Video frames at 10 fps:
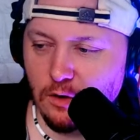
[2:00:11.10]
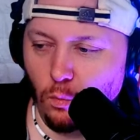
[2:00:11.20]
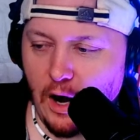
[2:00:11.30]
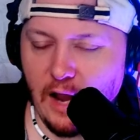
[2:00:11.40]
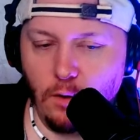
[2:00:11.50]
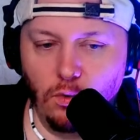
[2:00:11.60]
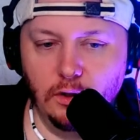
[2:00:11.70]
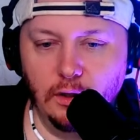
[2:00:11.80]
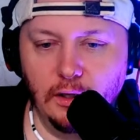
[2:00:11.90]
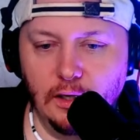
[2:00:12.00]
why
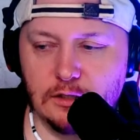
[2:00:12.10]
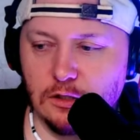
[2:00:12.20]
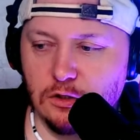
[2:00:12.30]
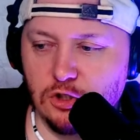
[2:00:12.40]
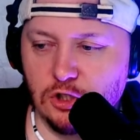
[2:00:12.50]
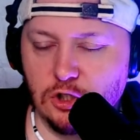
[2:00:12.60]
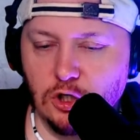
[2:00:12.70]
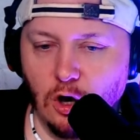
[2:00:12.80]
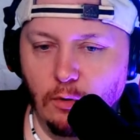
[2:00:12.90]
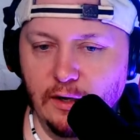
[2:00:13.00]
Woodley isn't just
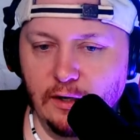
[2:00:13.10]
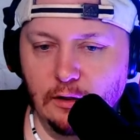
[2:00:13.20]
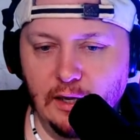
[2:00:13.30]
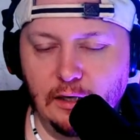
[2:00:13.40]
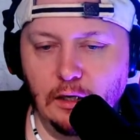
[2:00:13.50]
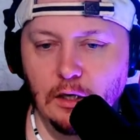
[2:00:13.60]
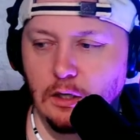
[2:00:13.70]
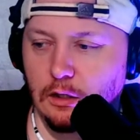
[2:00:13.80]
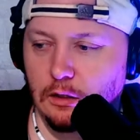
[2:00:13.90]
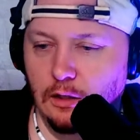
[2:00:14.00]
going, like
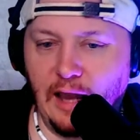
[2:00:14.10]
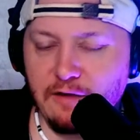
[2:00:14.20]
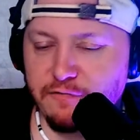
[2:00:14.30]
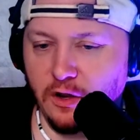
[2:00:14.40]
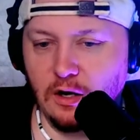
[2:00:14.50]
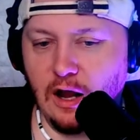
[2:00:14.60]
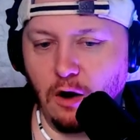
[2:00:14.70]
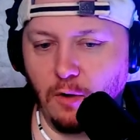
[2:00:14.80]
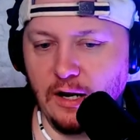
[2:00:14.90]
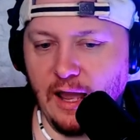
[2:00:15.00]
I figured it out
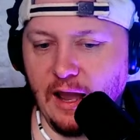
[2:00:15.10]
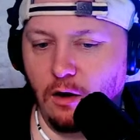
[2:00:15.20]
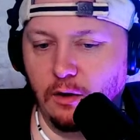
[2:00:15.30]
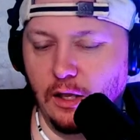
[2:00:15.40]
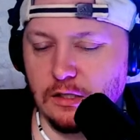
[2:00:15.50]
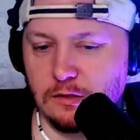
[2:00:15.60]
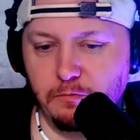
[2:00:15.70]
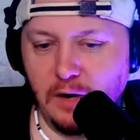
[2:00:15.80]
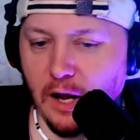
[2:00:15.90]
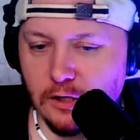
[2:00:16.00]
right now. It's
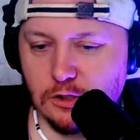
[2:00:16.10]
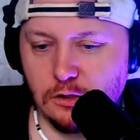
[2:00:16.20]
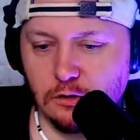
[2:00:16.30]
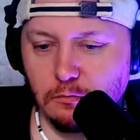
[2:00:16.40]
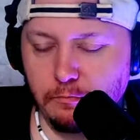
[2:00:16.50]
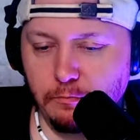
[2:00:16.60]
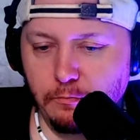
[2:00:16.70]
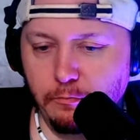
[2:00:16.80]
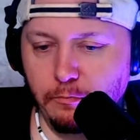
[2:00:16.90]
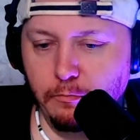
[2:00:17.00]
punch,
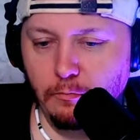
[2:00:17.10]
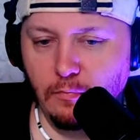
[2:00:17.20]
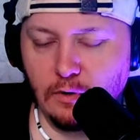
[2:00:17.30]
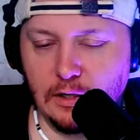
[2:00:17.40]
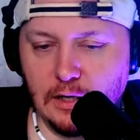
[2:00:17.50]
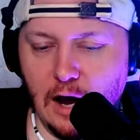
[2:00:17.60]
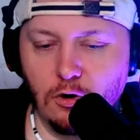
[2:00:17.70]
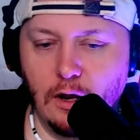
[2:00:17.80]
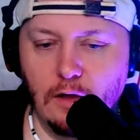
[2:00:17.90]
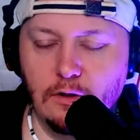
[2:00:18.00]
counter,
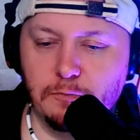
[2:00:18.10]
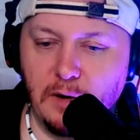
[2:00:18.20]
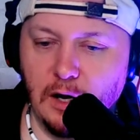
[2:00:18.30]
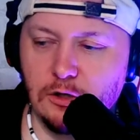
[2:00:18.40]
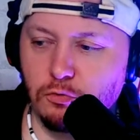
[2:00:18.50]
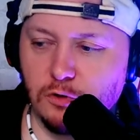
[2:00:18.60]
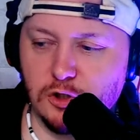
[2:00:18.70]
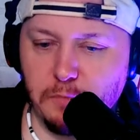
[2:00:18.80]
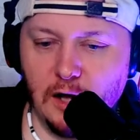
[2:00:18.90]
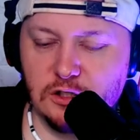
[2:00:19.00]
it's punch,
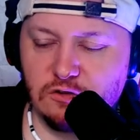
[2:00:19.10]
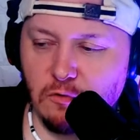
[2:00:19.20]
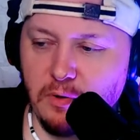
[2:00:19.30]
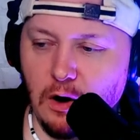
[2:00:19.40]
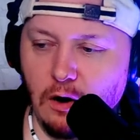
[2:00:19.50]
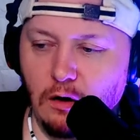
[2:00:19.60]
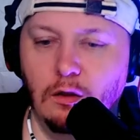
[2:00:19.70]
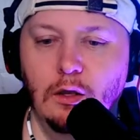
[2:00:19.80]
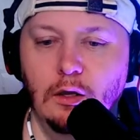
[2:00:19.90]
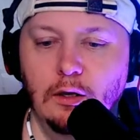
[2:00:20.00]
response from Paul,
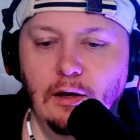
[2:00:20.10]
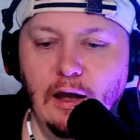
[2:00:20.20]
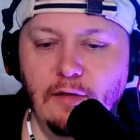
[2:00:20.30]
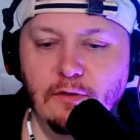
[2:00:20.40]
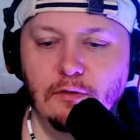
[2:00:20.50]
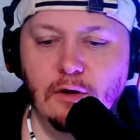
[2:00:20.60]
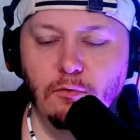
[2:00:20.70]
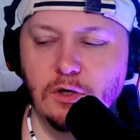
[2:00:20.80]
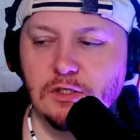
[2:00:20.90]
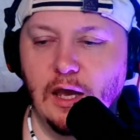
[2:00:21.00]
and then they
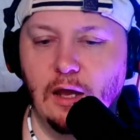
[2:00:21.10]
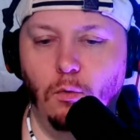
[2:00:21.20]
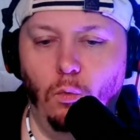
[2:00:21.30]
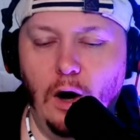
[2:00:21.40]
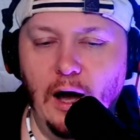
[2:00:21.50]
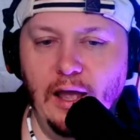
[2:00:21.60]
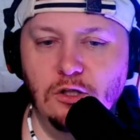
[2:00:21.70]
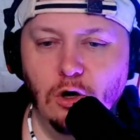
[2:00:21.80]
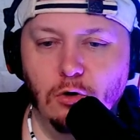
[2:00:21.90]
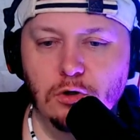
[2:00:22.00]
reset. Why
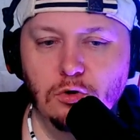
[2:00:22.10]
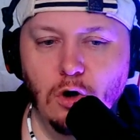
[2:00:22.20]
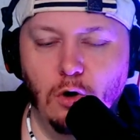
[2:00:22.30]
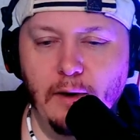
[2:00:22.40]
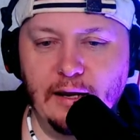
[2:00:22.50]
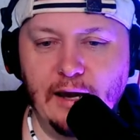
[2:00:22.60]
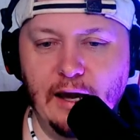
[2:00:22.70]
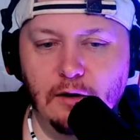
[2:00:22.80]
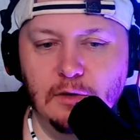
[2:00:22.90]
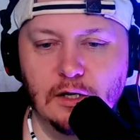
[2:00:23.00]
don't you go back at
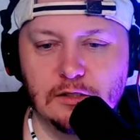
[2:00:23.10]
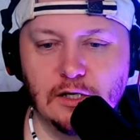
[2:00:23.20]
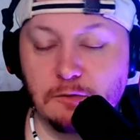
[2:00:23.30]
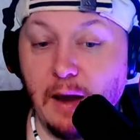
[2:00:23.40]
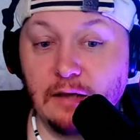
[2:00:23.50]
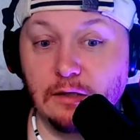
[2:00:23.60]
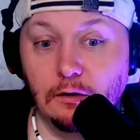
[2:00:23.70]
him? He doesn't expect it.